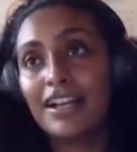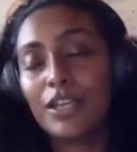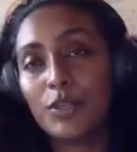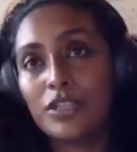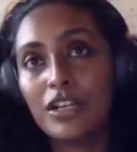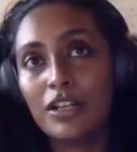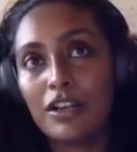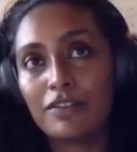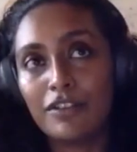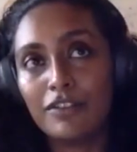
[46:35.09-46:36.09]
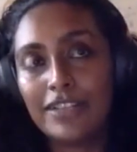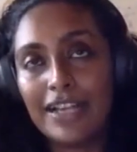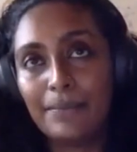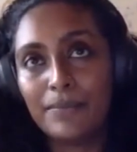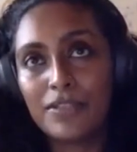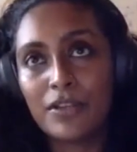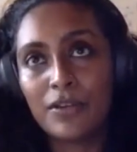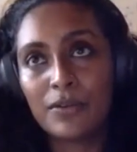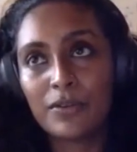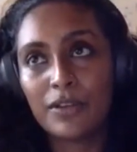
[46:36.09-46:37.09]
you see a lot of overlap.
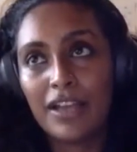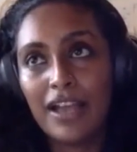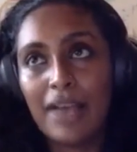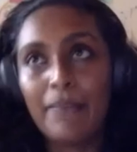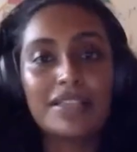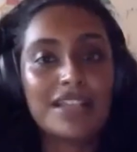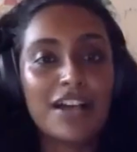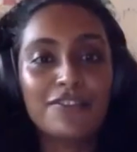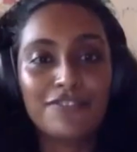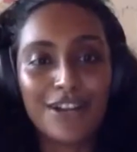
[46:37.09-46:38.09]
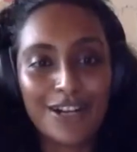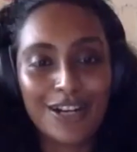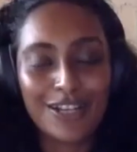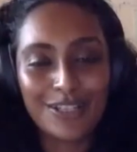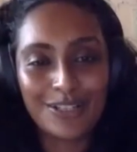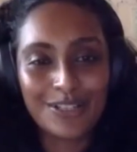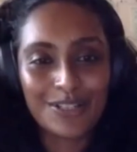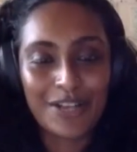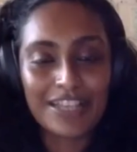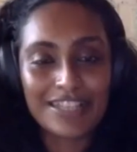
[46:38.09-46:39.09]
So, I mean, it's how far are you going to
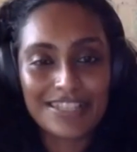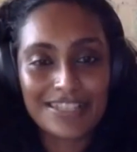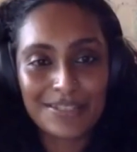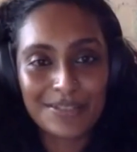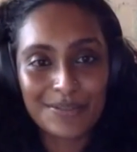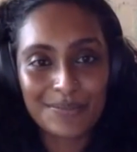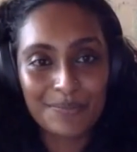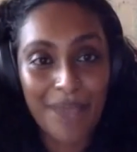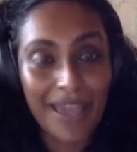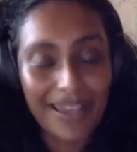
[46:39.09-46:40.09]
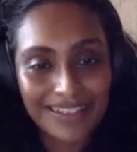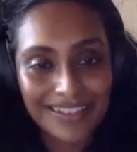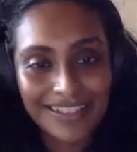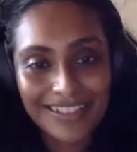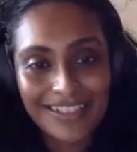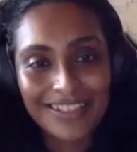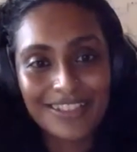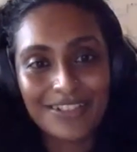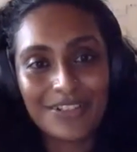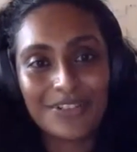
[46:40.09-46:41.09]
trace back,
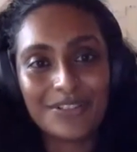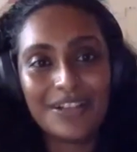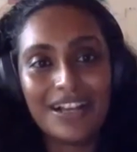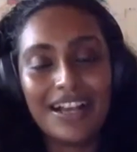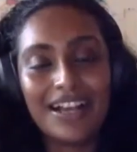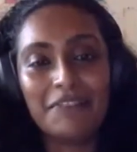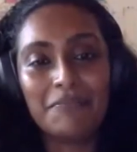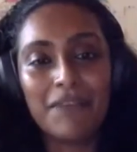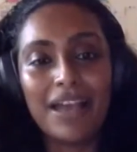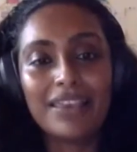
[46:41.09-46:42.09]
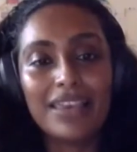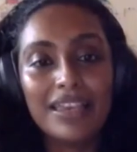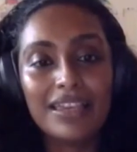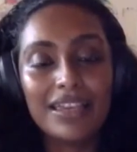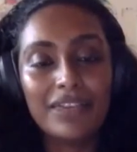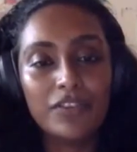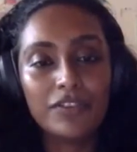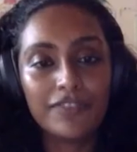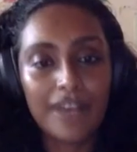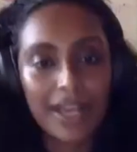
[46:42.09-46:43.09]
you know? I think if you
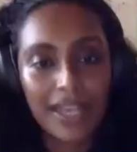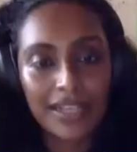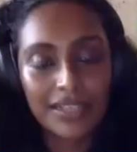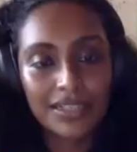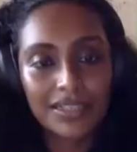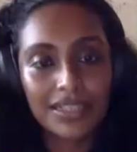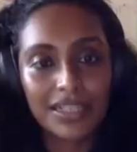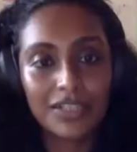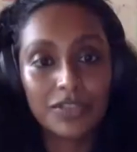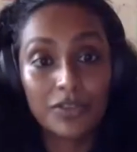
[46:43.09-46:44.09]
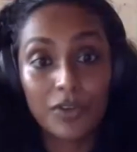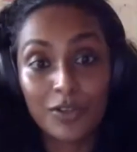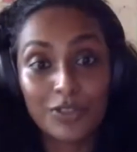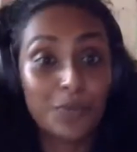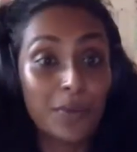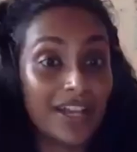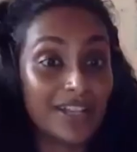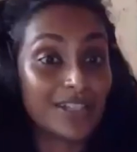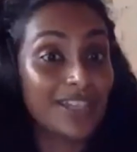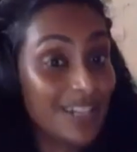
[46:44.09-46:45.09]
find it grows
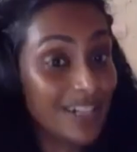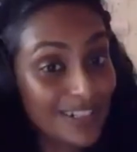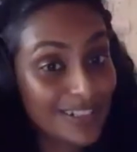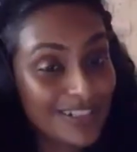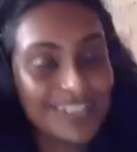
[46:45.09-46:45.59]
well here,